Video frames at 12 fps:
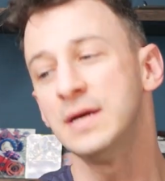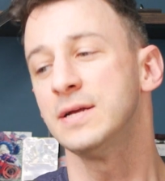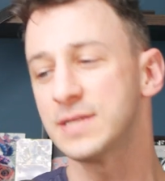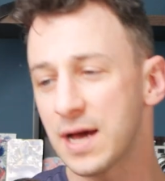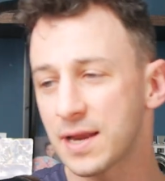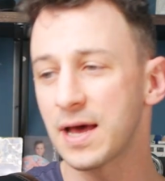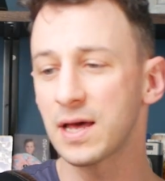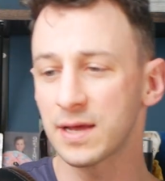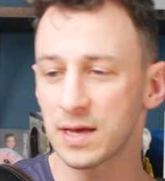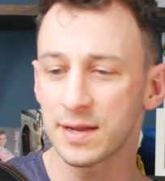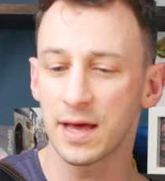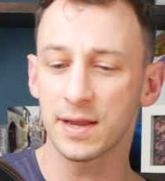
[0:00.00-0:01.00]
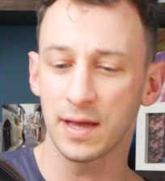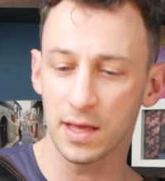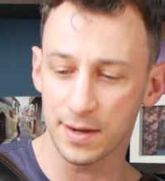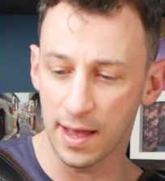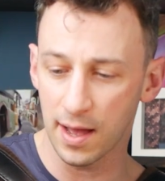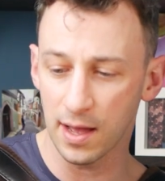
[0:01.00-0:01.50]
da da da da da
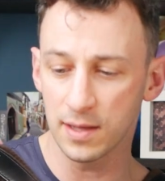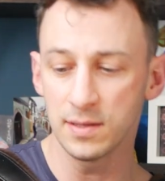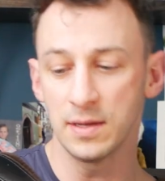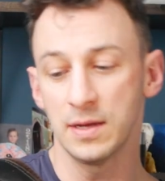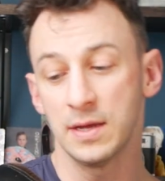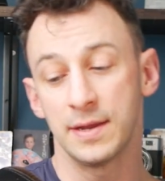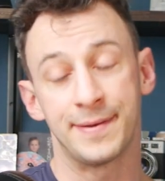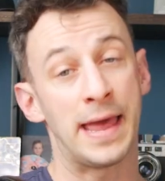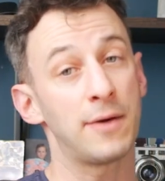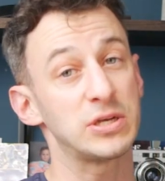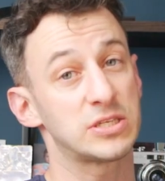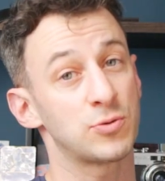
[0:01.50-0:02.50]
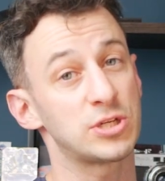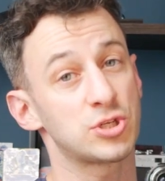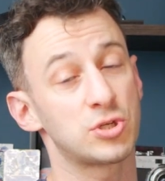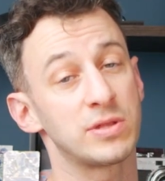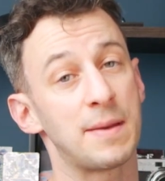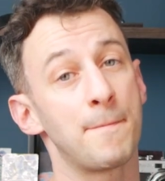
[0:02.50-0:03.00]
da. Now we switch
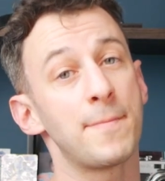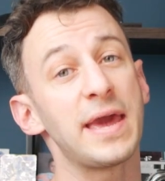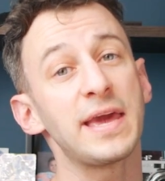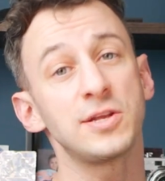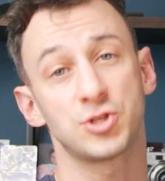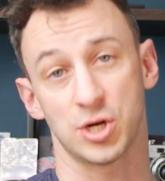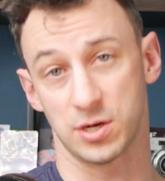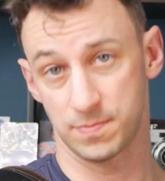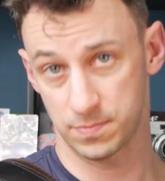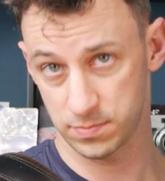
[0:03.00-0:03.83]
to the major.